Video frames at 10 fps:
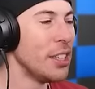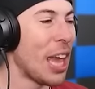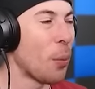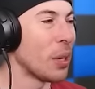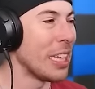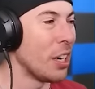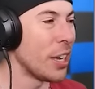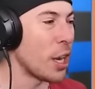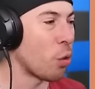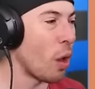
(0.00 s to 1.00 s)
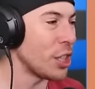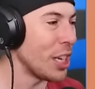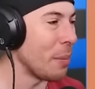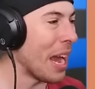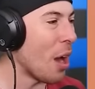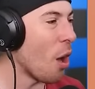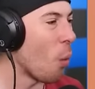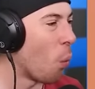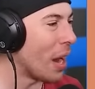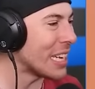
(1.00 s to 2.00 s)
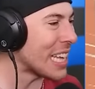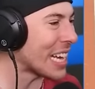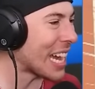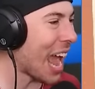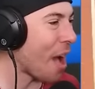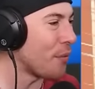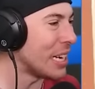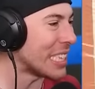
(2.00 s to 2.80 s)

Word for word: They were literally crushing him. What does that guy have in